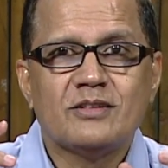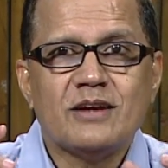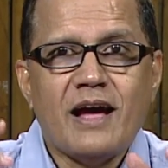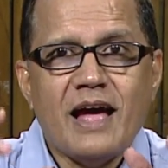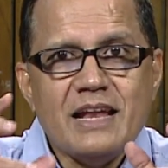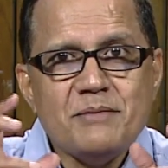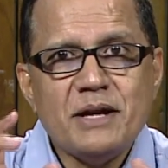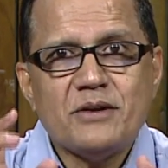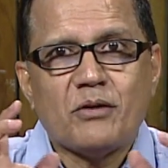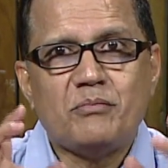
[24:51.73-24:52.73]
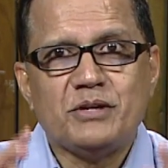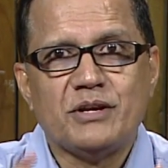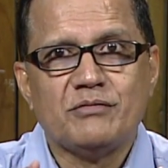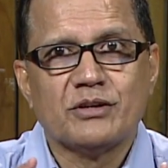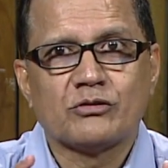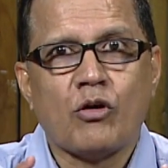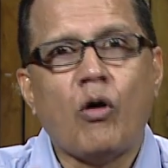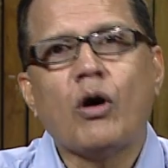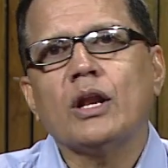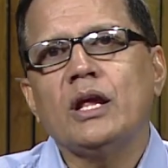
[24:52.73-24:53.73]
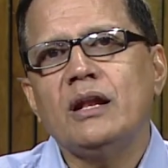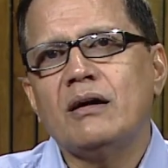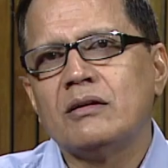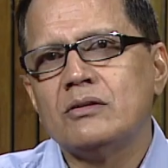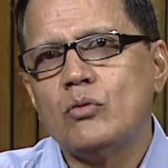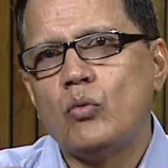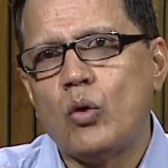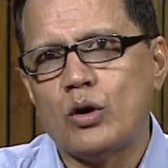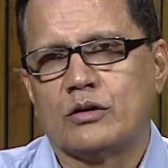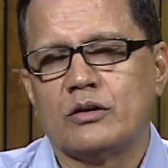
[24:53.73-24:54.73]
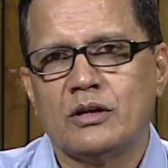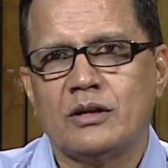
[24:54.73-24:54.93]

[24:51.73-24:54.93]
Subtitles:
the element of behaviors, or in other words,